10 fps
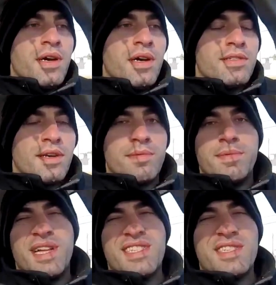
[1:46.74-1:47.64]

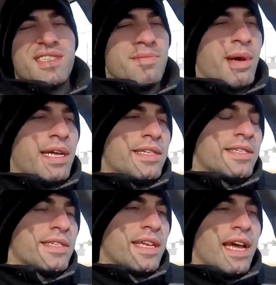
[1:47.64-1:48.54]
the pluses and
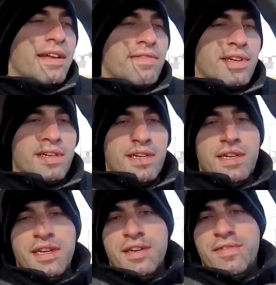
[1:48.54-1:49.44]
minuses, kind of a
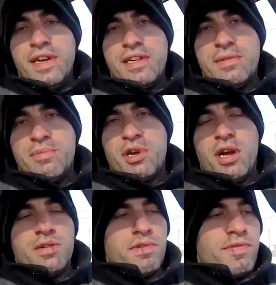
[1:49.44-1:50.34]
very
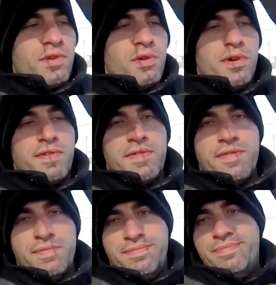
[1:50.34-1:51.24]
broad review of a
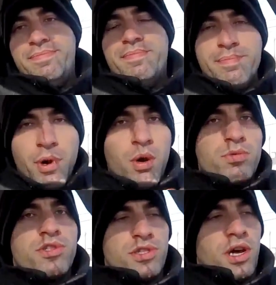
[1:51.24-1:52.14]

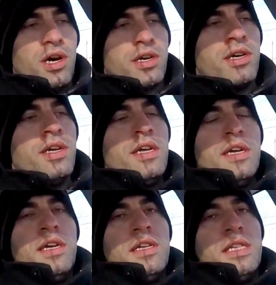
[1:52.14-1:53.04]
bone stock
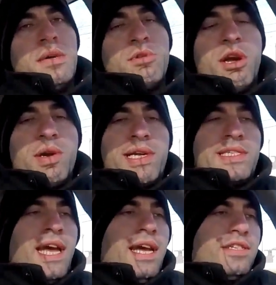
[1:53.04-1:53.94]

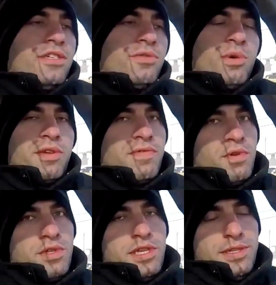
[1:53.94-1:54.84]
WRX hatch
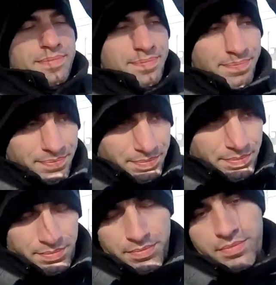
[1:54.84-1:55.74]
2014.
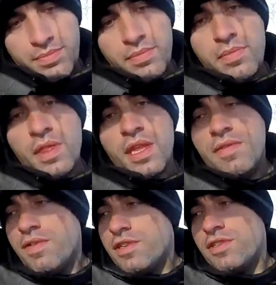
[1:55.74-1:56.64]

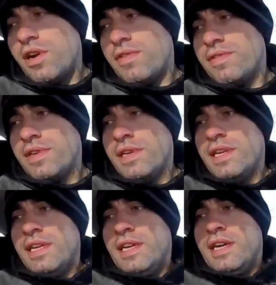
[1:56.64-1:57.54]
First off,
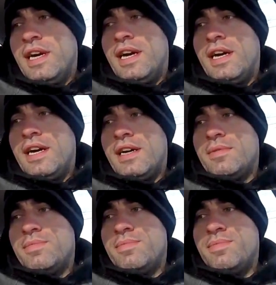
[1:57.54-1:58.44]

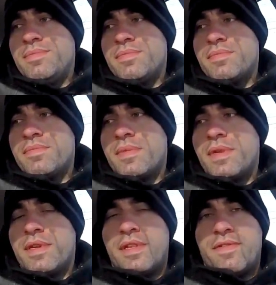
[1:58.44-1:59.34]

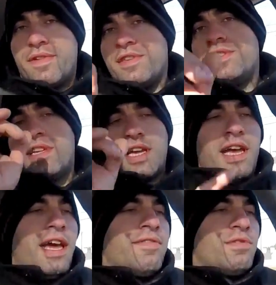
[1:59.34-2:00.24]
the first thing
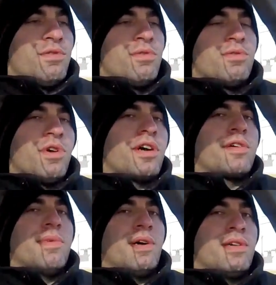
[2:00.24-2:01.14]
I have to
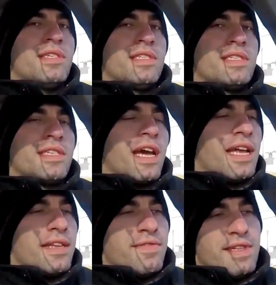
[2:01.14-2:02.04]
talk about is
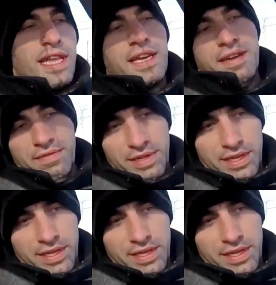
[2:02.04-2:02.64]
kind of a negative